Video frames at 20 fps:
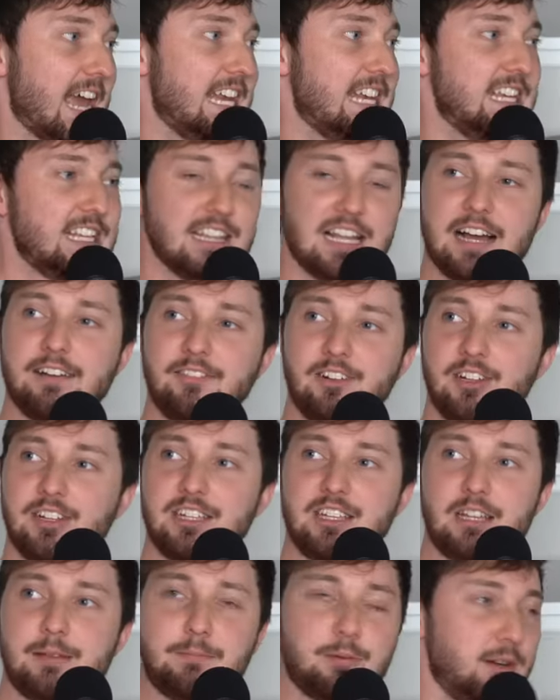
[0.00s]
any level
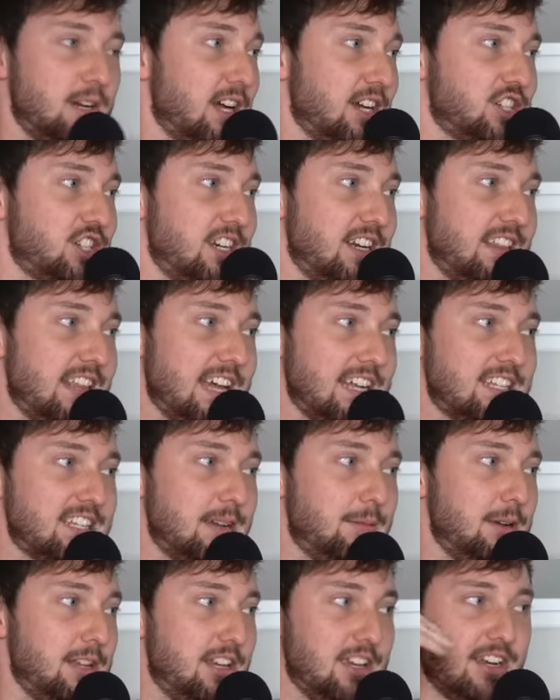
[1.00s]
in the production of that,
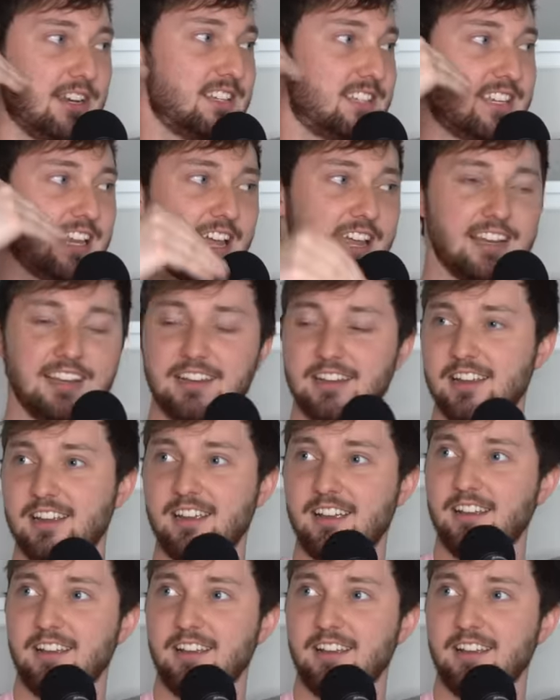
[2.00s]
somebody could have said,